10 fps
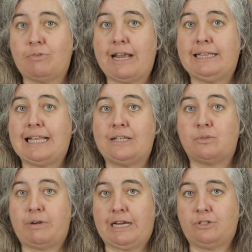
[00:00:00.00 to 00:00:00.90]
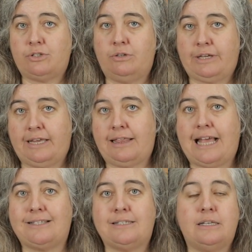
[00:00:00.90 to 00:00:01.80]
right? That's rage. Okay,
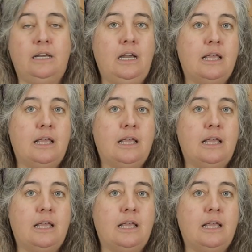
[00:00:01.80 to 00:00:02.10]
that's